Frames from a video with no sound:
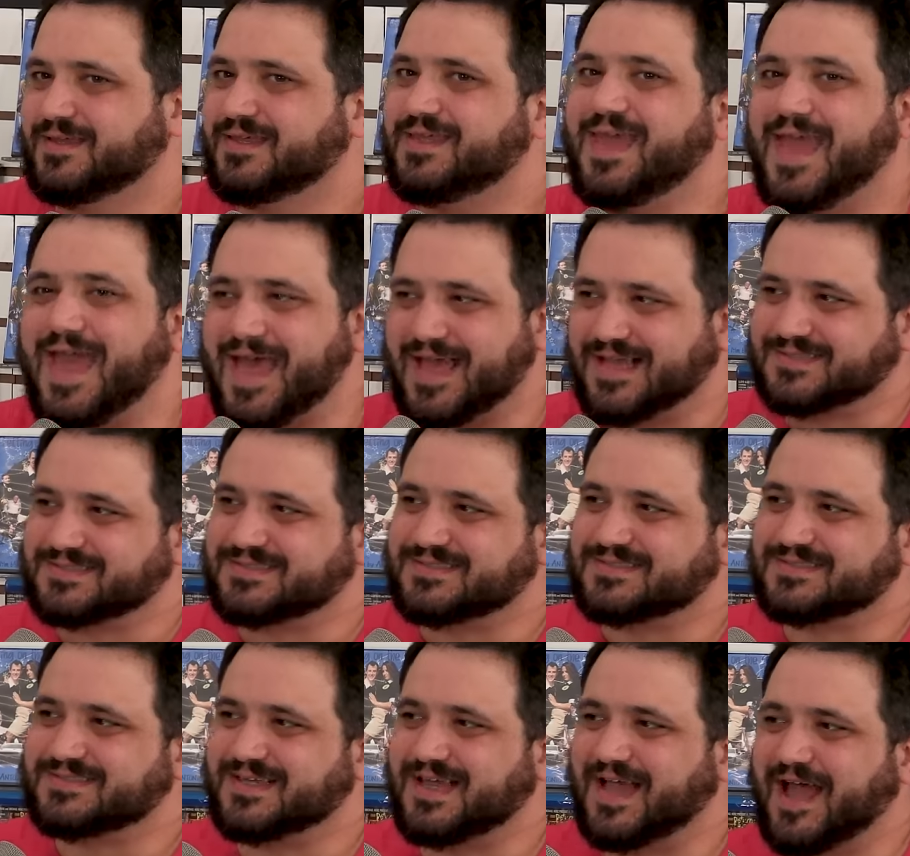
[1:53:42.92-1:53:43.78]
whatever, yes, like
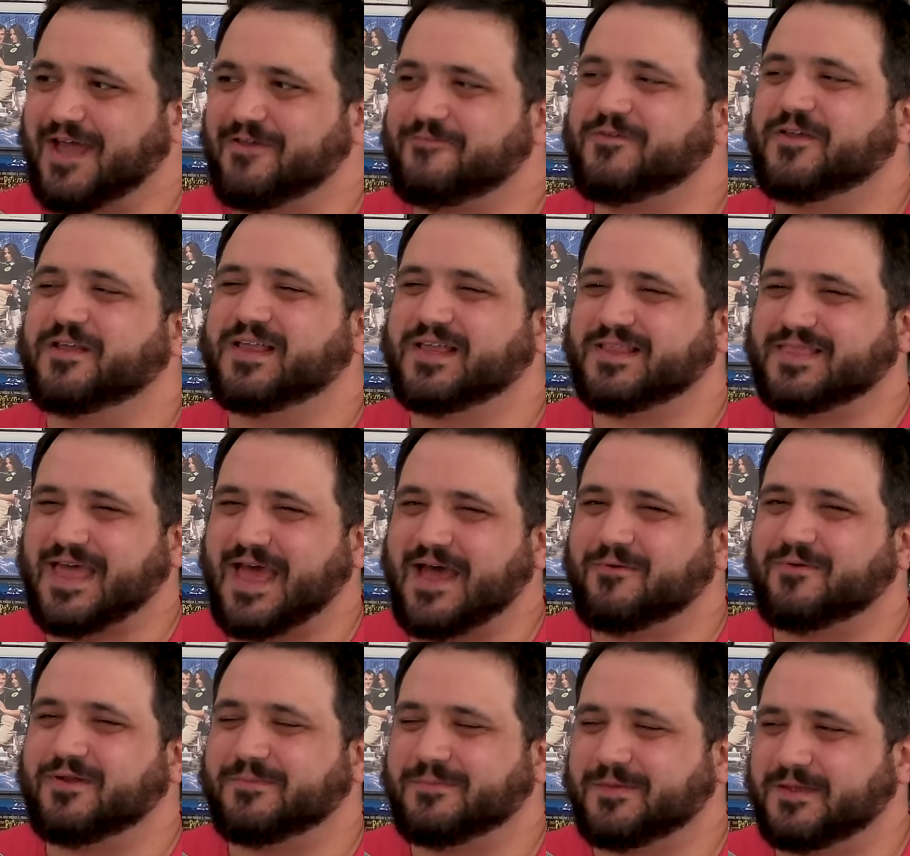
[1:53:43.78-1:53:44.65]
the left hand. I feel like
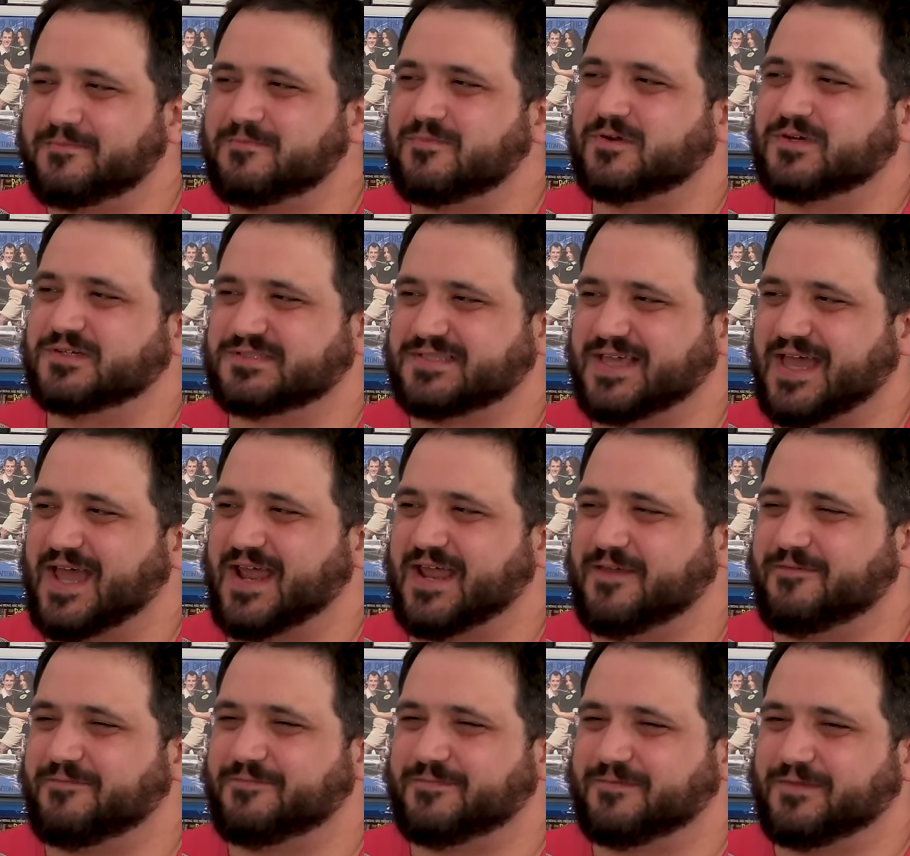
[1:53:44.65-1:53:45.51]
that would have been more
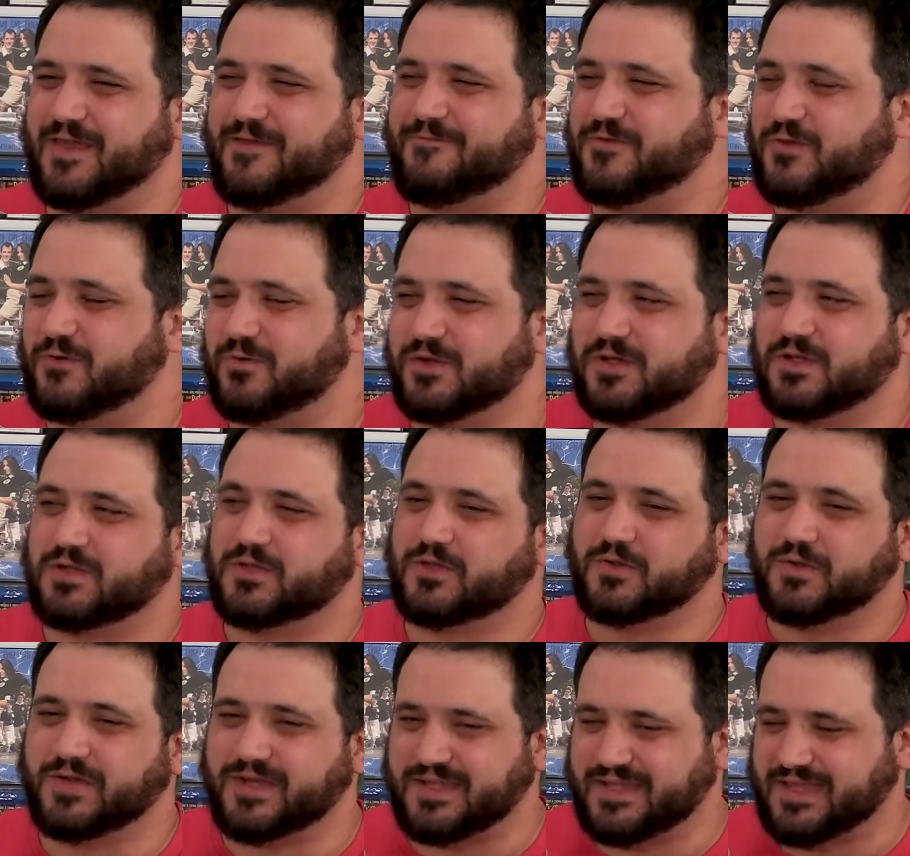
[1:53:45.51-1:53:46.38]
sad if you
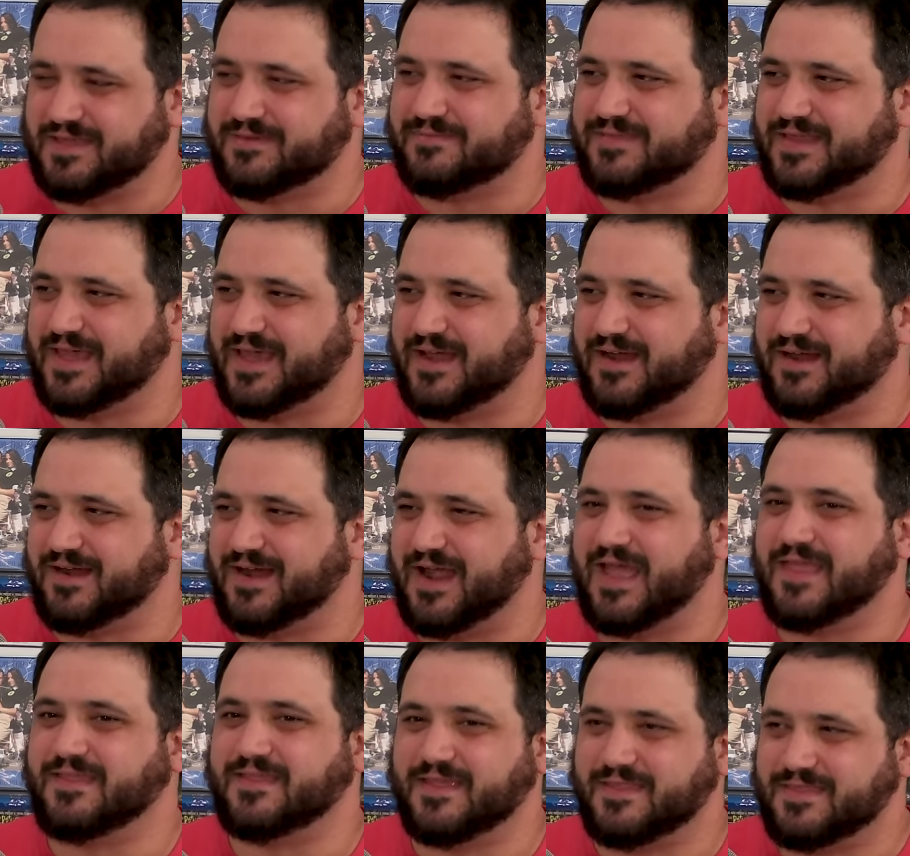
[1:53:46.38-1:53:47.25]
included him there
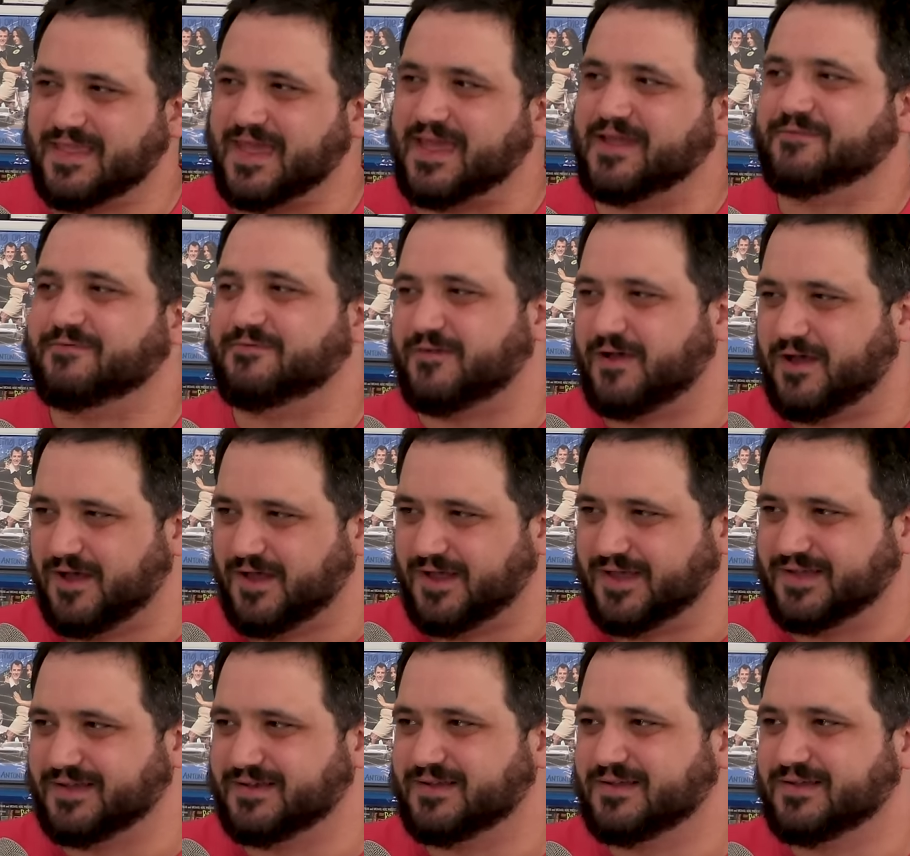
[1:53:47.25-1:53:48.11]
and then they
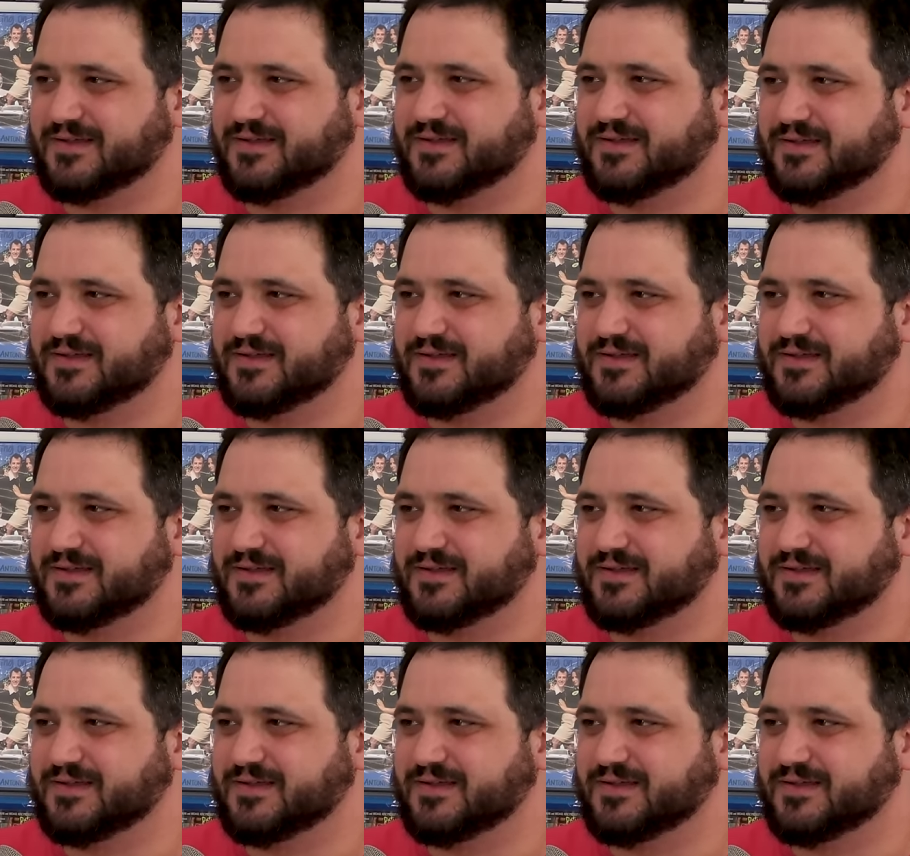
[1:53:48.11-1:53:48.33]
fought. I